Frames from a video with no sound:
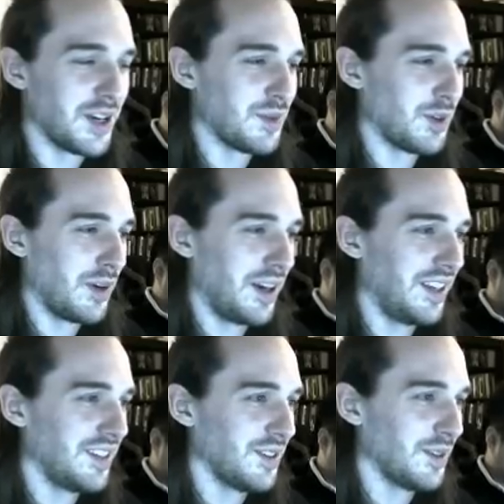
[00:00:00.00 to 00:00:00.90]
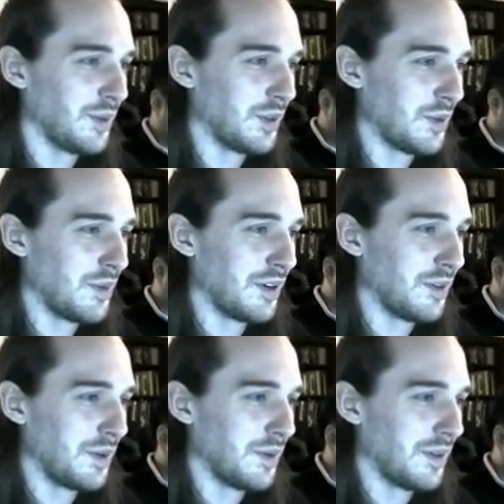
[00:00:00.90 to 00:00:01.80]
already, so bear with
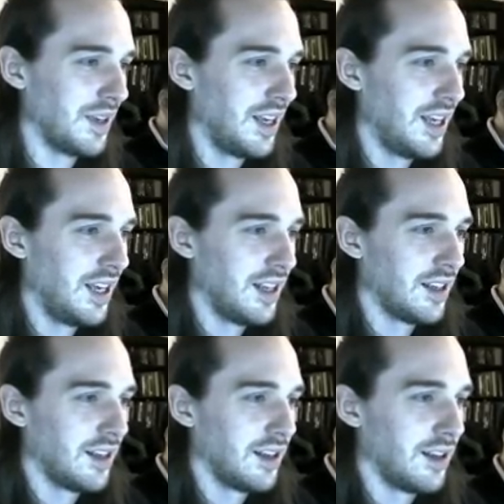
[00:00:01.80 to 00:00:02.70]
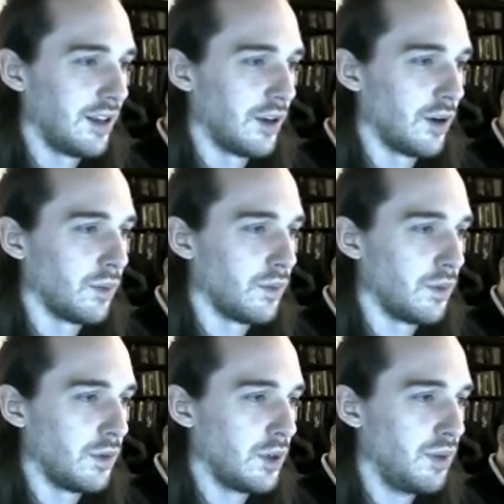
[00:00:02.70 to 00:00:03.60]
me, but you know,
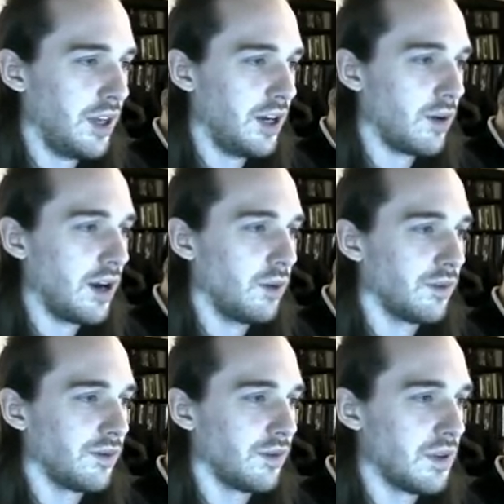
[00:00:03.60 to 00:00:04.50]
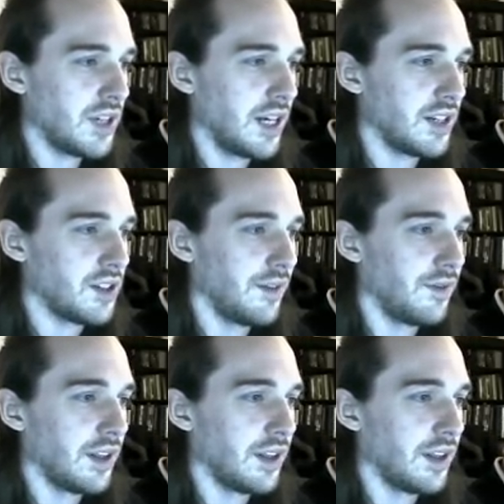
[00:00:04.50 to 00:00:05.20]
you can play around with this kind of stuff.